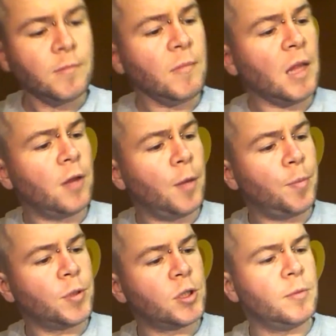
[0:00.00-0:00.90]
Now,
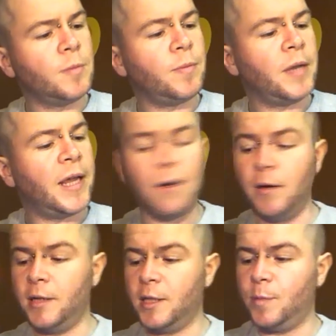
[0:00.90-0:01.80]
presumably
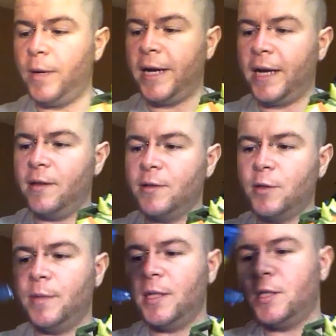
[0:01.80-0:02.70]
on his back there's going
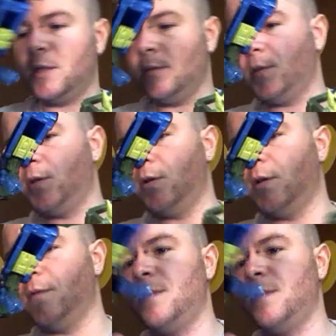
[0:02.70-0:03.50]
to be some sort of